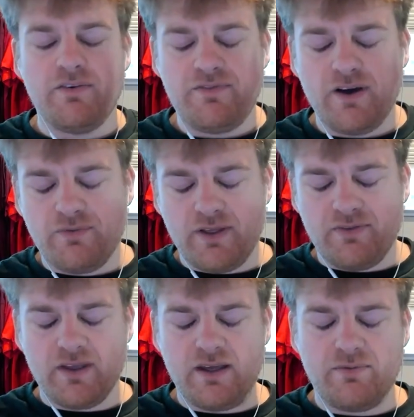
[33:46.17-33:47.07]
felt
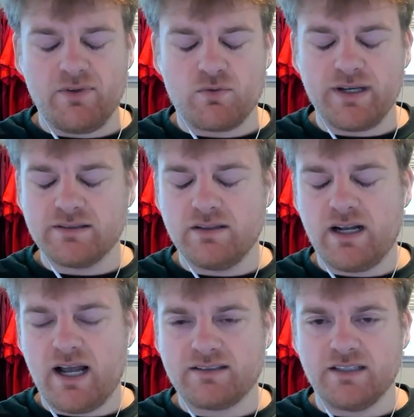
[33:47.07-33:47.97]
that the reason
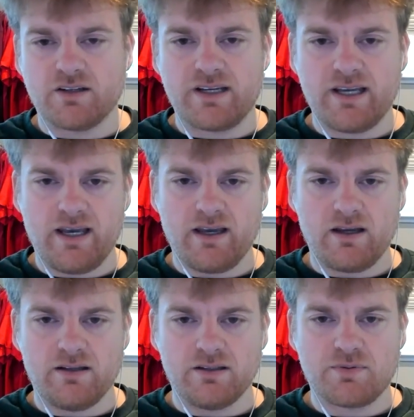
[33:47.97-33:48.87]
that essays are king
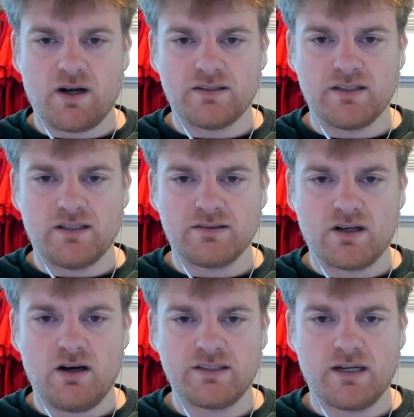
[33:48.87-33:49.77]
in this process, the
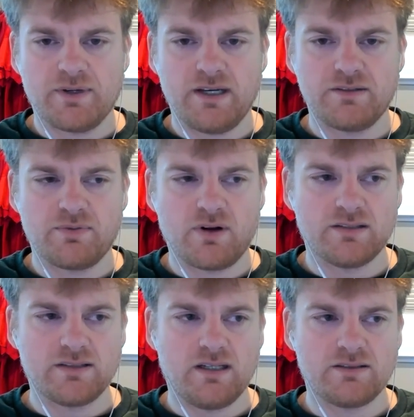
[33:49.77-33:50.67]
college application
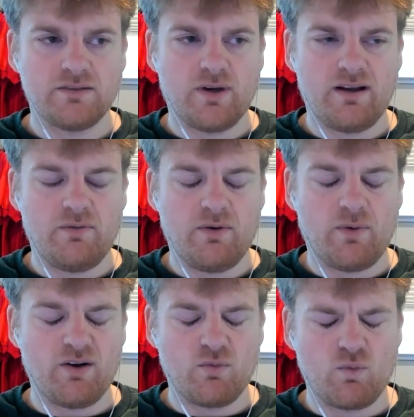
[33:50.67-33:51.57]
process, why
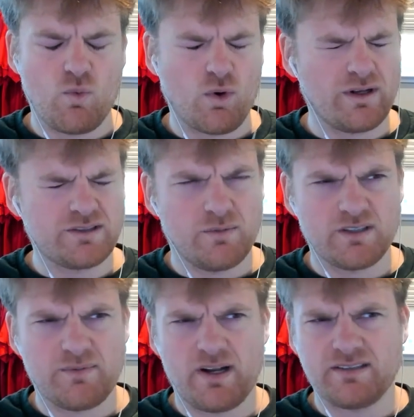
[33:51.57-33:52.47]
I don't worry so
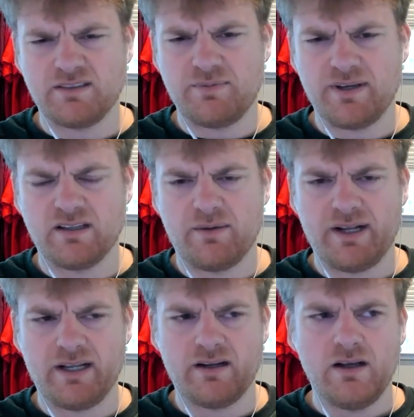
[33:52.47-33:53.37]
much about essays being
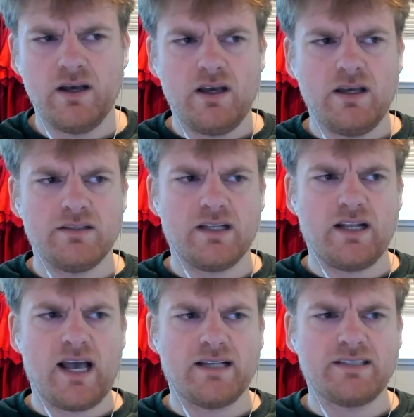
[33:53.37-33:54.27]
eliminated, is
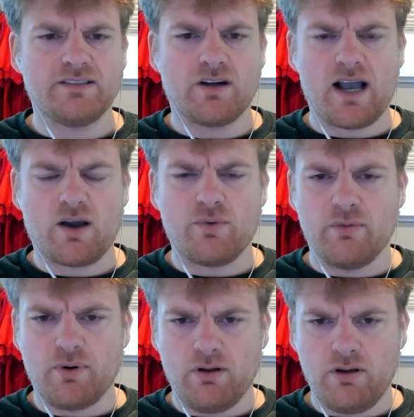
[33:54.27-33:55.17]
that essays are
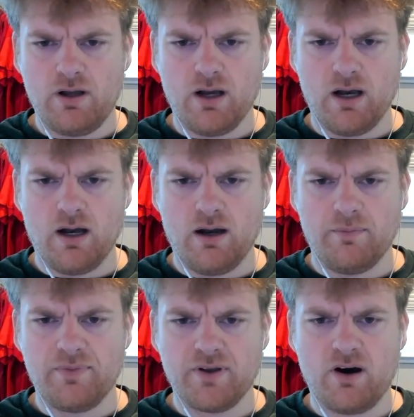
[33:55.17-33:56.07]
equitable.
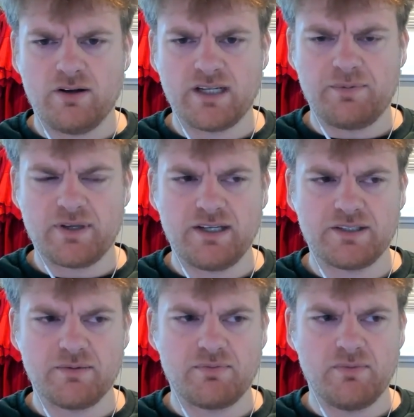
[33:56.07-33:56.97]
The college application